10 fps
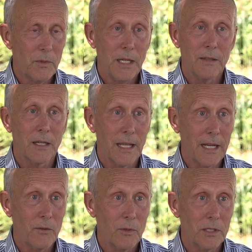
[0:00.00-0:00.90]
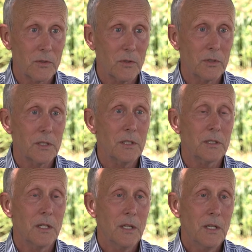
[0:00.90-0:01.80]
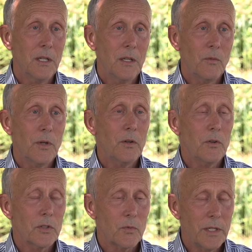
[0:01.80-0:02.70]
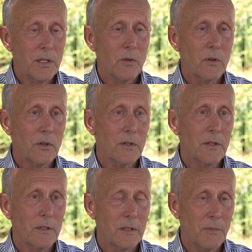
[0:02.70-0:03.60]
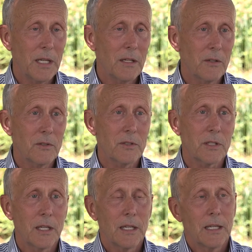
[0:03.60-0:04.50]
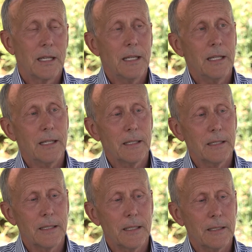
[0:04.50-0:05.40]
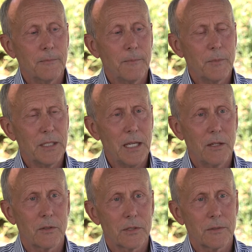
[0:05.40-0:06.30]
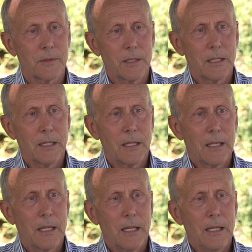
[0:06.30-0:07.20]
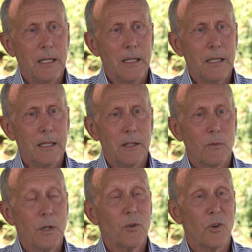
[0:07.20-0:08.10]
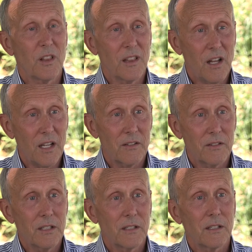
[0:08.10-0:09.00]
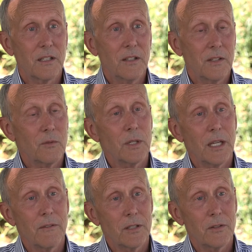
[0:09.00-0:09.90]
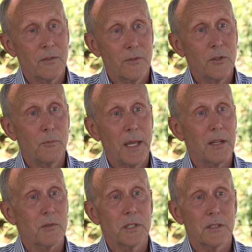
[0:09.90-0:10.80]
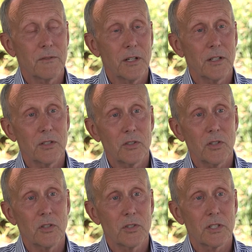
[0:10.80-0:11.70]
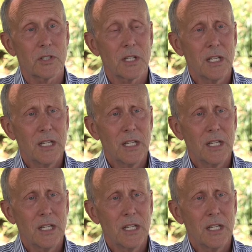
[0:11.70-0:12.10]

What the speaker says: we had the land resources. We grew sweet corn, tomatoes, and potatoes. And we grew a lot of it, and then we gave it to the food pantries in various churches.